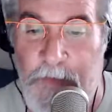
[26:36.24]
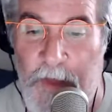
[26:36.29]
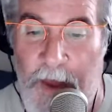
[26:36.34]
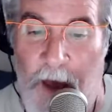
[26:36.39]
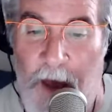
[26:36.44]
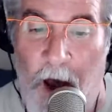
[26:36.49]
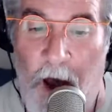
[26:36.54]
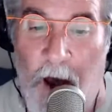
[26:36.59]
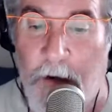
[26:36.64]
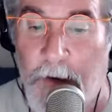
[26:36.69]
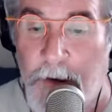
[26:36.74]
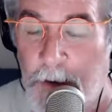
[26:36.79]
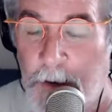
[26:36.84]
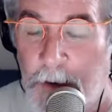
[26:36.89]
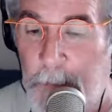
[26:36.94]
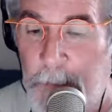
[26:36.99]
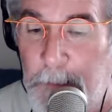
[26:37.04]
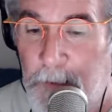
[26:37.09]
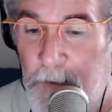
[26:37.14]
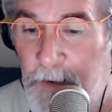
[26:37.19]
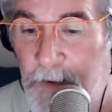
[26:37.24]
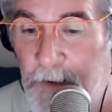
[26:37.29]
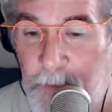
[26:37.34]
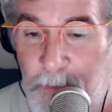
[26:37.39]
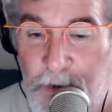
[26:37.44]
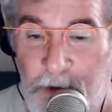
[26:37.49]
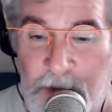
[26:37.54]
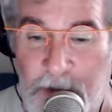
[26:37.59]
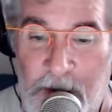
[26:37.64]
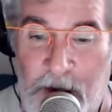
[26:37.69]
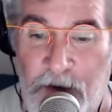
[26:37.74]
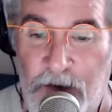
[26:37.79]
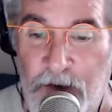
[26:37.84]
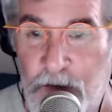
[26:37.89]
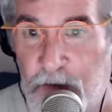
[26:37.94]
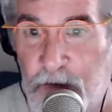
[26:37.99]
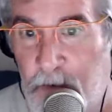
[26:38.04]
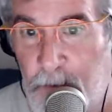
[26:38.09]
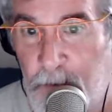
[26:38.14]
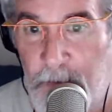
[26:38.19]
they are going to be pulling
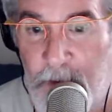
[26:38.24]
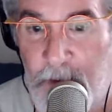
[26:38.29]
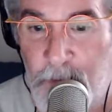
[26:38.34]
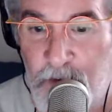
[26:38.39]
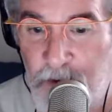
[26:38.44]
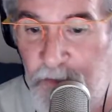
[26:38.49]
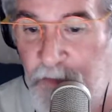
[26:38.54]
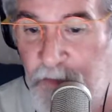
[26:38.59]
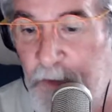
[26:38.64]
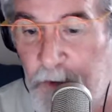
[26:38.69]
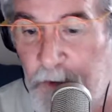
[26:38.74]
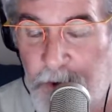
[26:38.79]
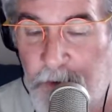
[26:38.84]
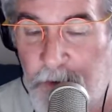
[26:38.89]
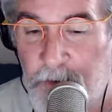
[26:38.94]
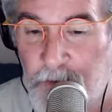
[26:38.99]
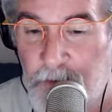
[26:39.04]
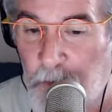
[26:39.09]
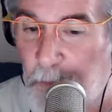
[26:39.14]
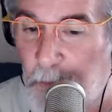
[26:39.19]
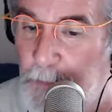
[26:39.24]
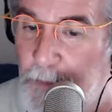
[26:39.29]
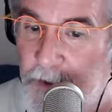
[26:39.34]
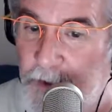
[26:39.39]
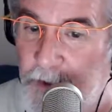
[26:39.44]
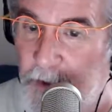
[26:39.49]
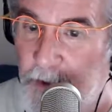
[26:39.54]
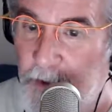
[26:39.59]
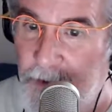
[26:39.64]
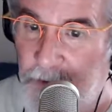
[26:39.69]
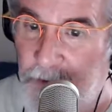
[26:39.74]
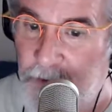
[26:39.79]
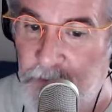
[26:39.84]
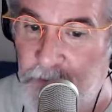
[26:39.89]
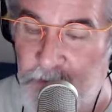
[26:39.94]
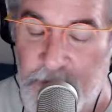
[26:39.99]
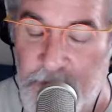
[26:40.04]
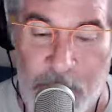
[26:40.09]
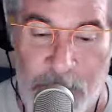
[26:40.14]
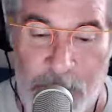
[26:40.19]
communications from them. Just the lawyers will be allowed to
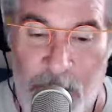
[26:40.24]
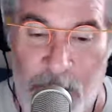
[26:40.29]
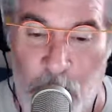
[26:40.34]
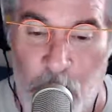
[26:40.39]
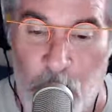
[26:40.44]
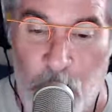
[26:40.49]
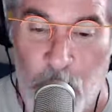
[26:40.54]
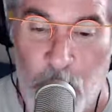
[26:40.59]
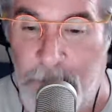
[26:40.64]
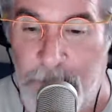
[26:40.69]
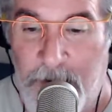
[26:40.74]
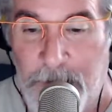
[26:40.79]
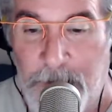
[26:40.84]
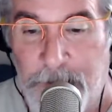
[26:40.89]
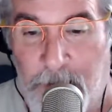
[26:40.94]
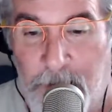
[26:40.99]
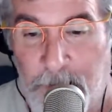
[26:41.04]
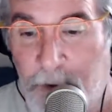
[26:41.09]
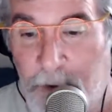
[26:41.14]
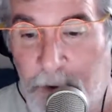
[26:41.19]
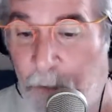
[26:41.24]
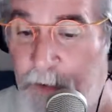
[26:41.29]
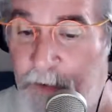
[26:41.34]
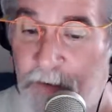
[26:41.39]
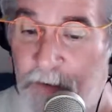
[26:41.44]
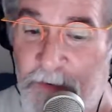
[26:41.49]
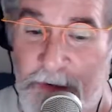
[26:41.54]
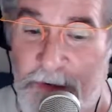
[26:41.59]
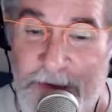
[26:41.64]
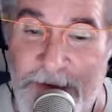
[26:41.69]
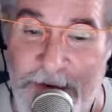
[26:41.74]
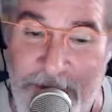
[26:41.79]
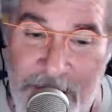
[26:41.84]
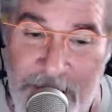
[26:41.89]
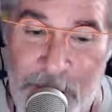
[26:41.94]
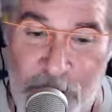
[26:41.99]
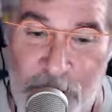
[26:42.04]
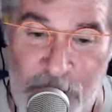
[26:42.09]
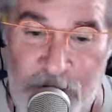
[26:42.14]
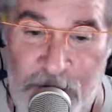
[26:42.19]
see them. They won't be made public, which is a
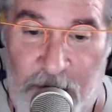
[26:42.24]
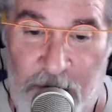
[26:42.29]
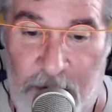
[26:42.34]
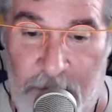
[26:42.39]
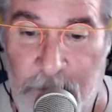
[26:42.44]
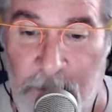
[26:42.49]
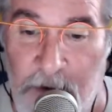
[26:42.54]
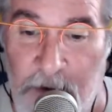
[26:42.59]
damn shame.